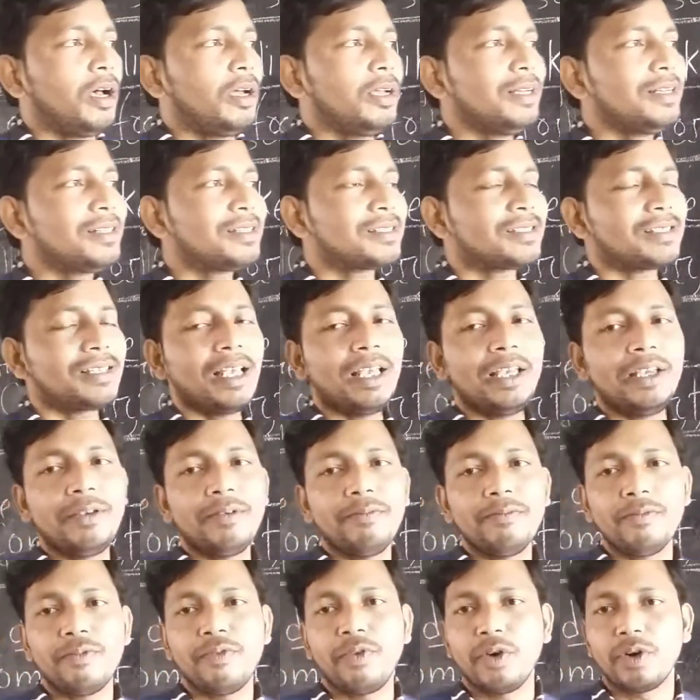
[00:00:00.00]
is
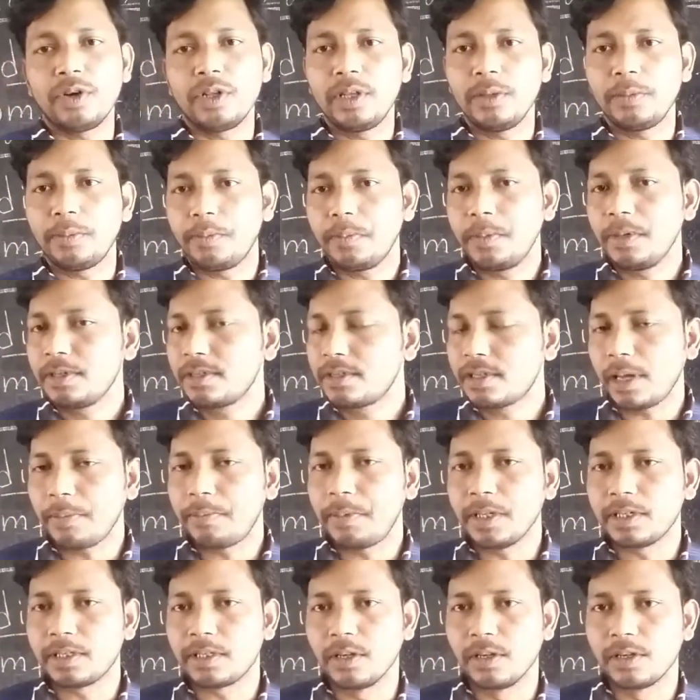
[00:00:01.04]
same for the
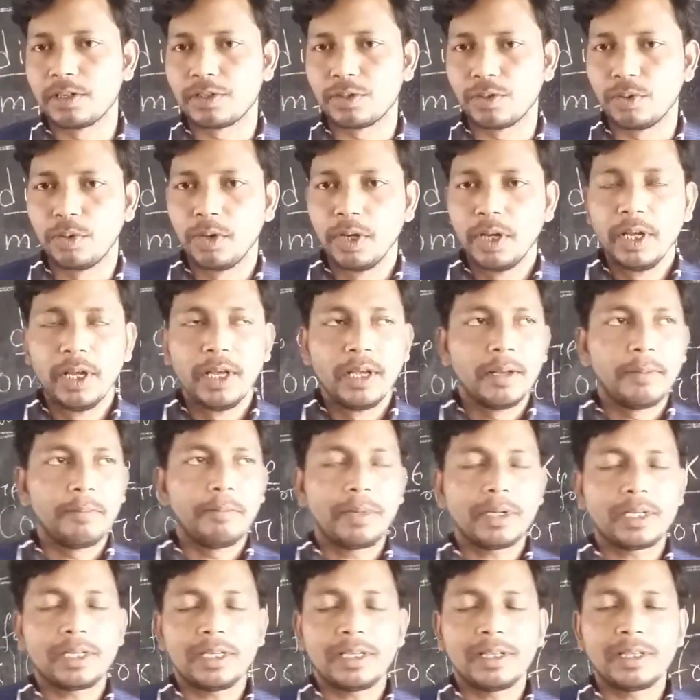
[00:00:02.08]
suffix also,
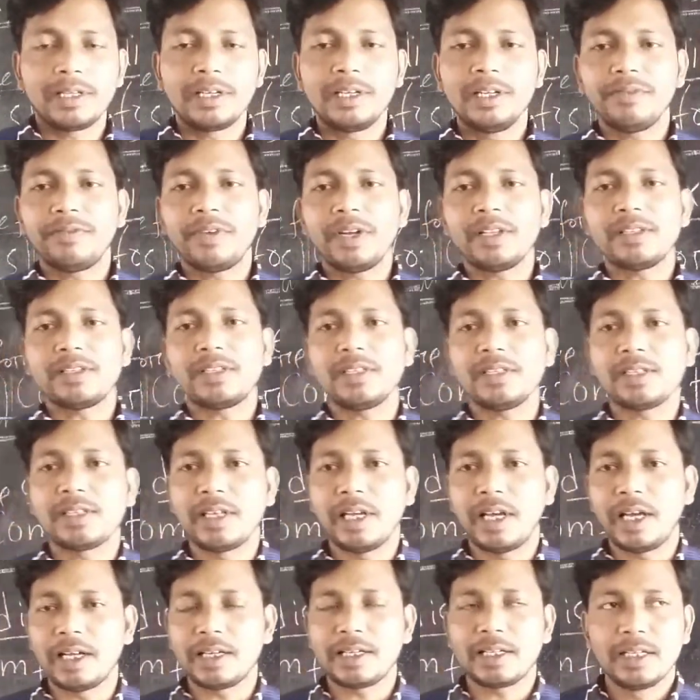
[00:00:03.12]
but the difference is
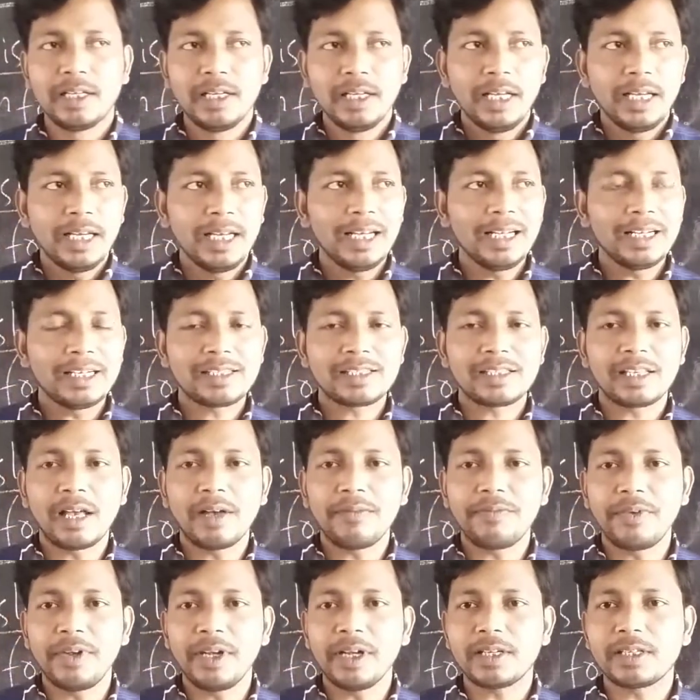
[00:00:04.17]
that in
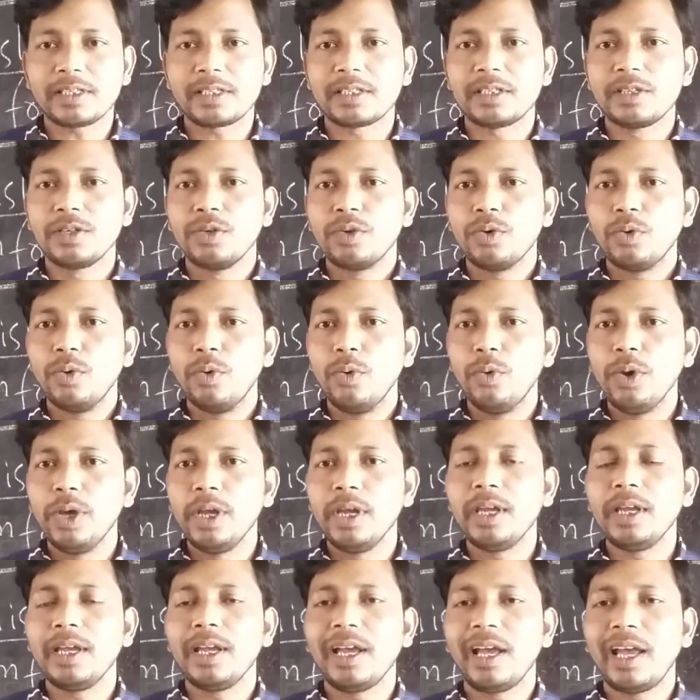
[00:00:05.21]
suffix
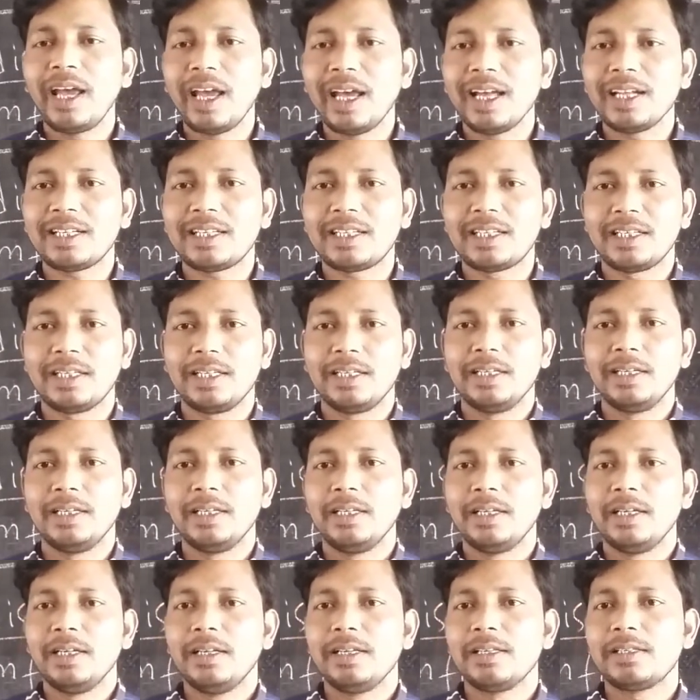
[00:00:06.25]
we add
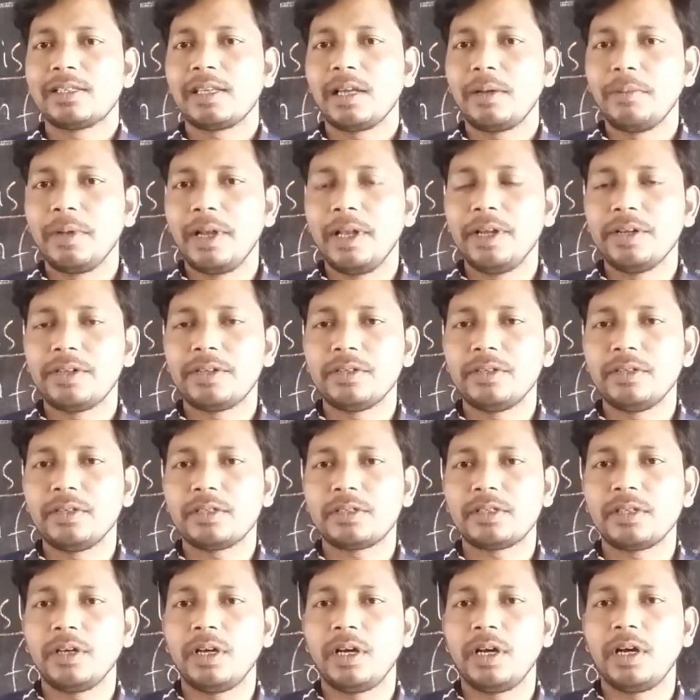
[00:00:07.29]
some
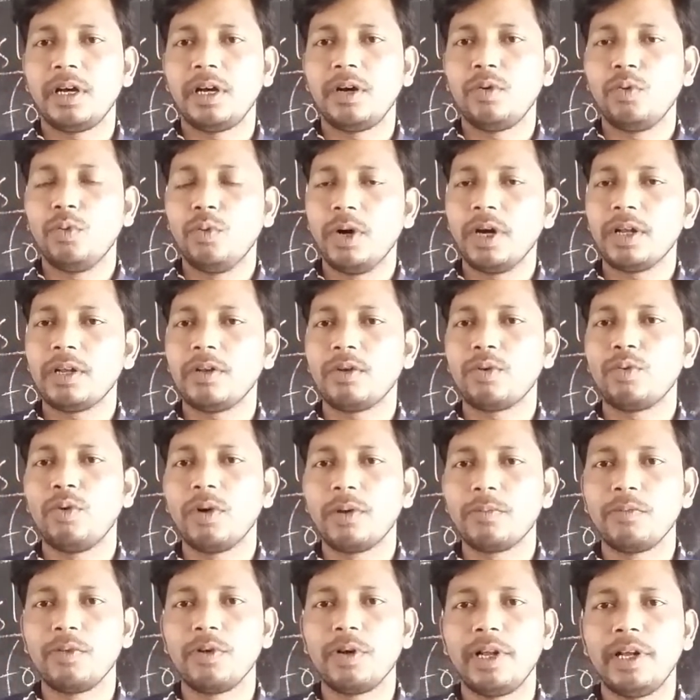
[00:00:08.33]
letters, one or
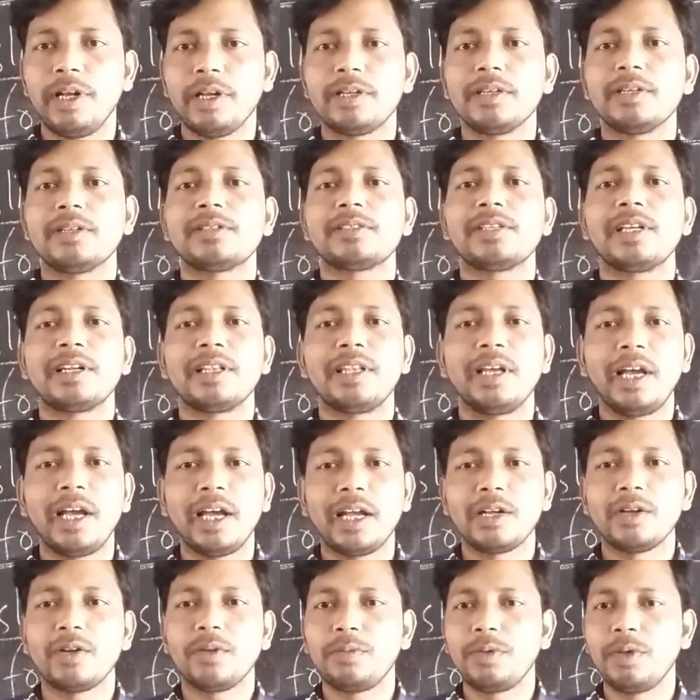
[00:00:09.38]
one more letters at the
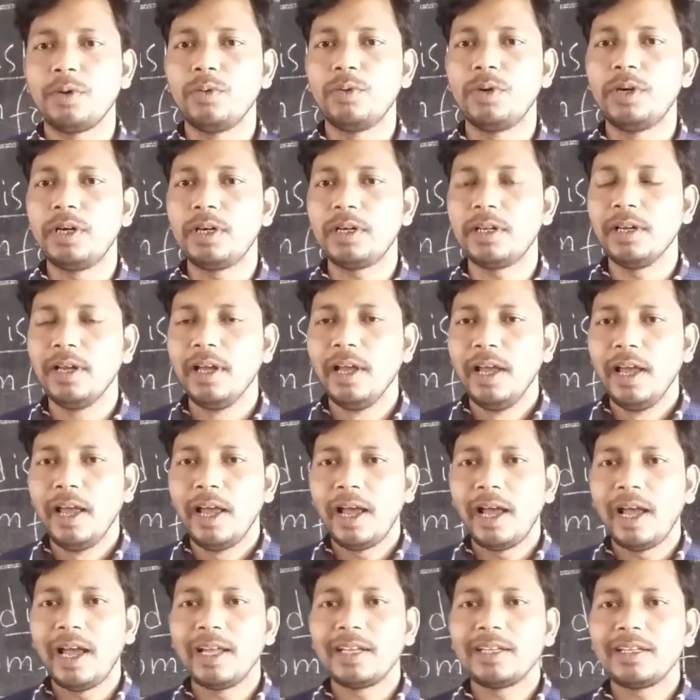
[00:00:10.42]
end of the word,
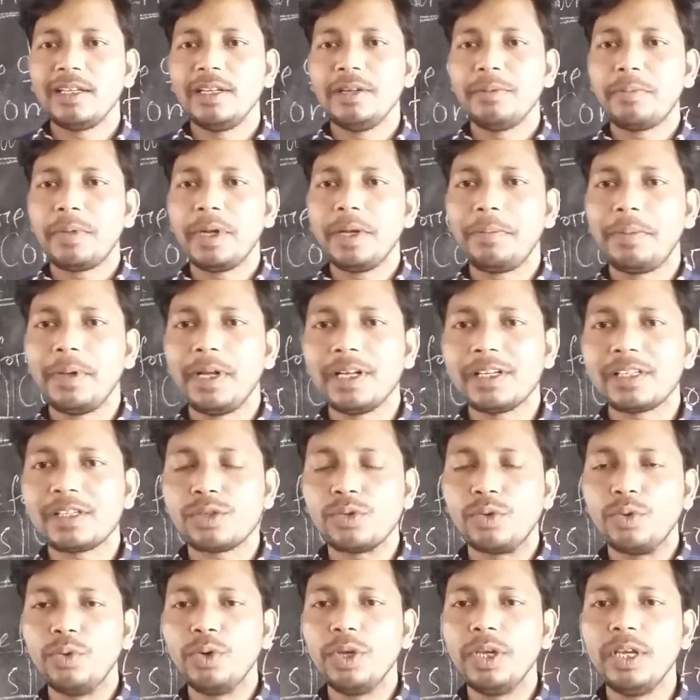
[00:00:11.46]
and in prefix
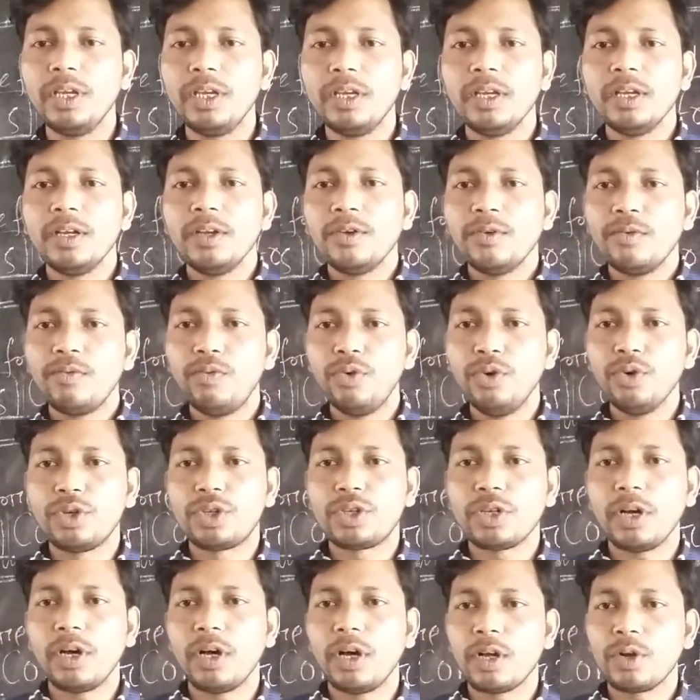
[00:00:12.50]
we put
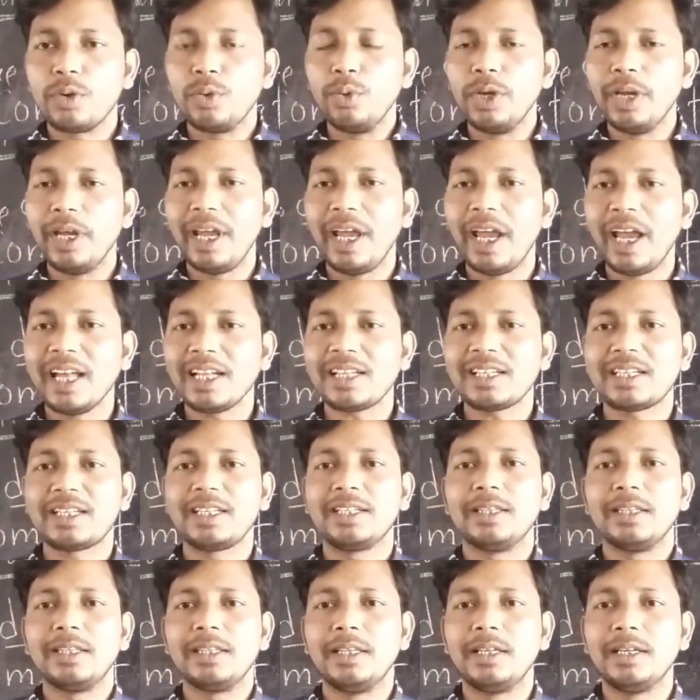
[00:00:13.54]
or we
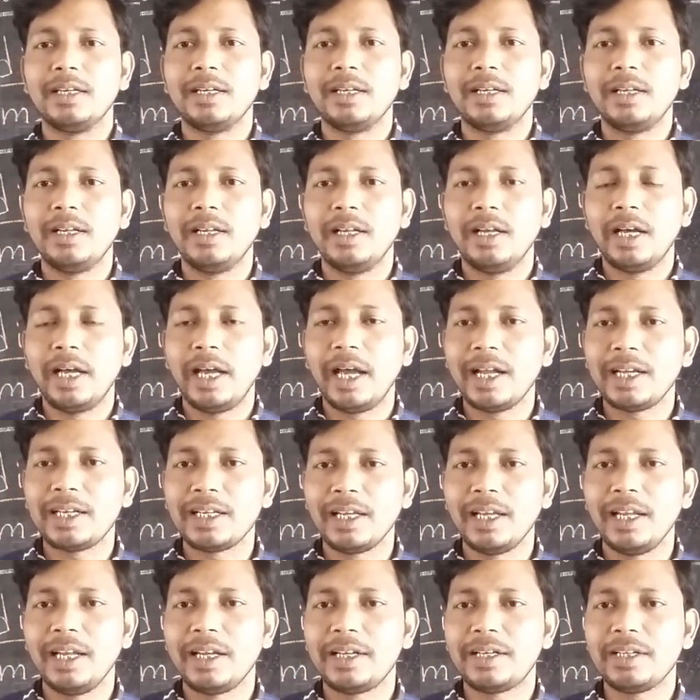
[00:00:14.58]
add
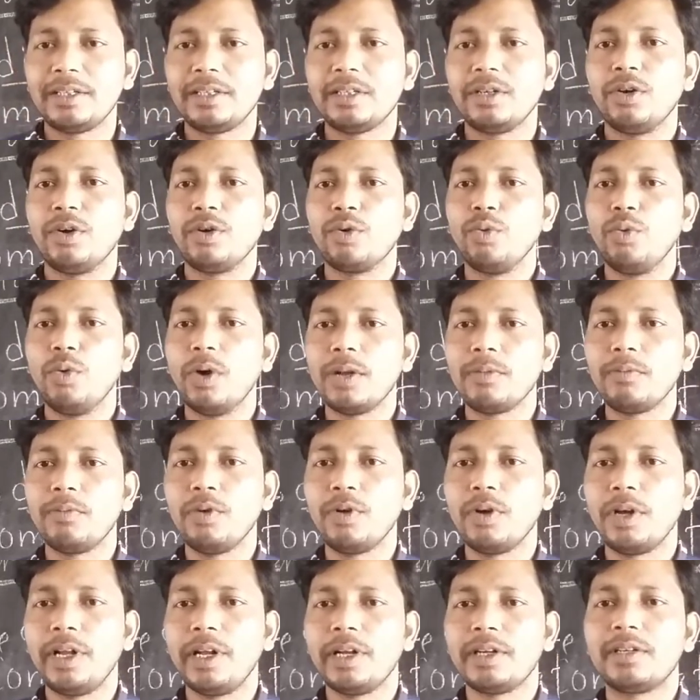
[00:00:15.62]
a letter or one
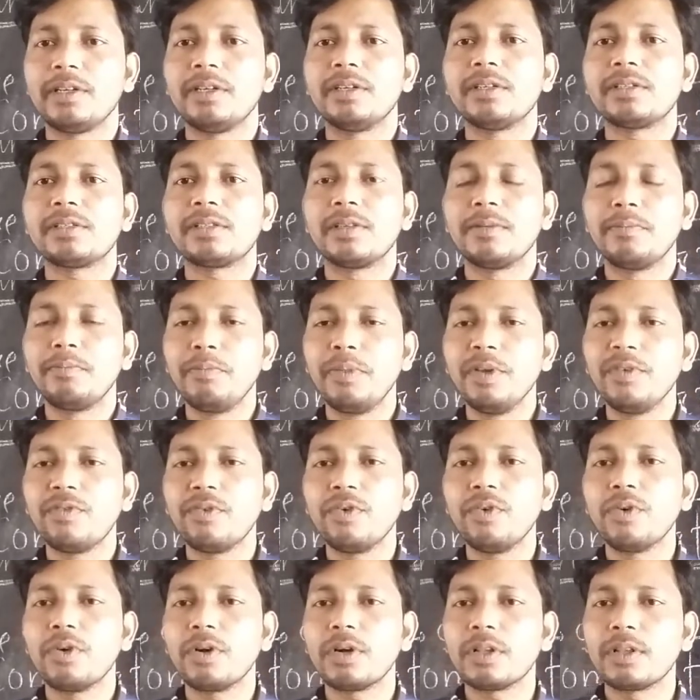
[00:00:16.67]
more letters
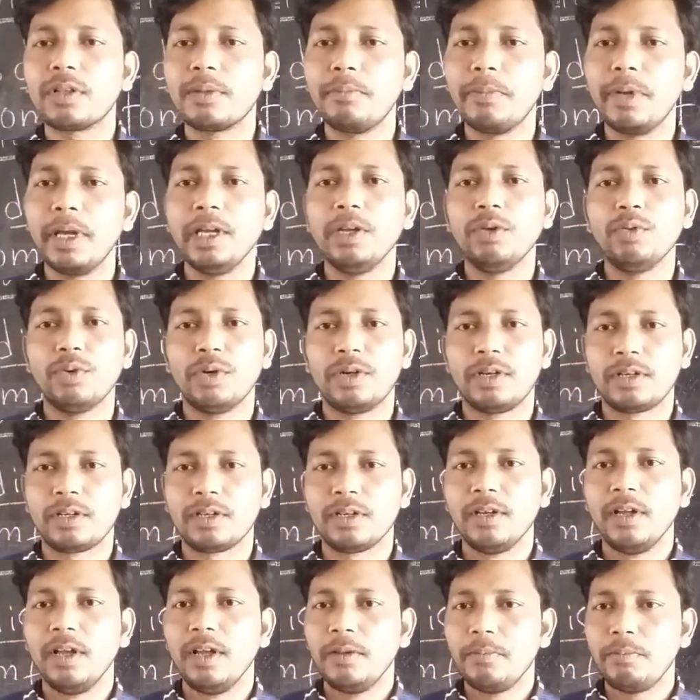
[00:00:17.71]
before the main word,
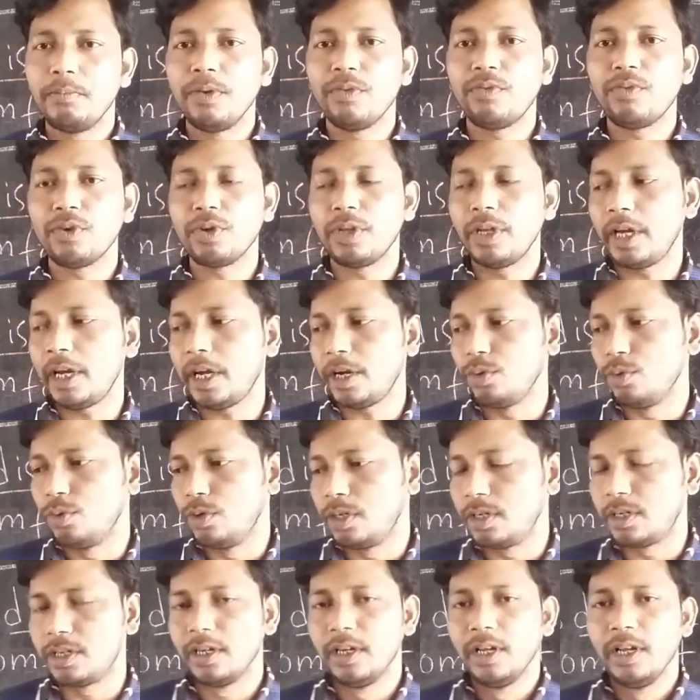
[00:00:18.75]
before the head
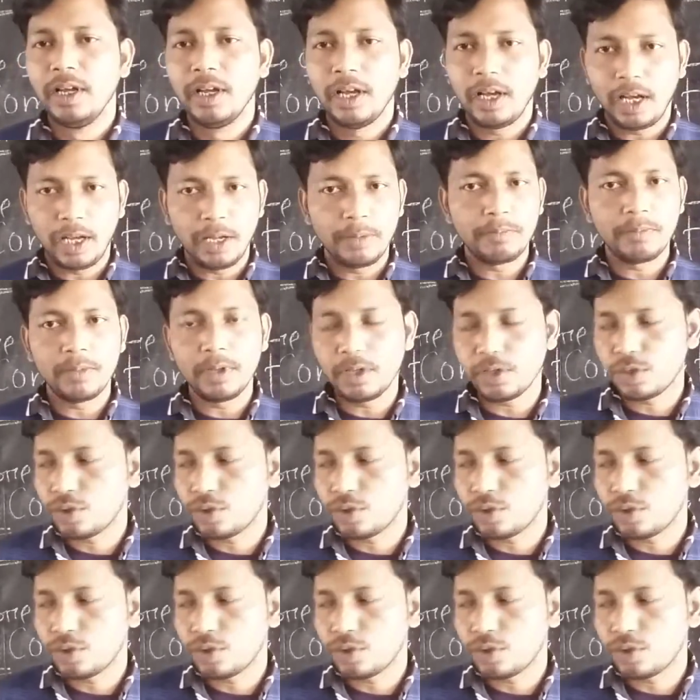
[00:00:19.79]
word. I am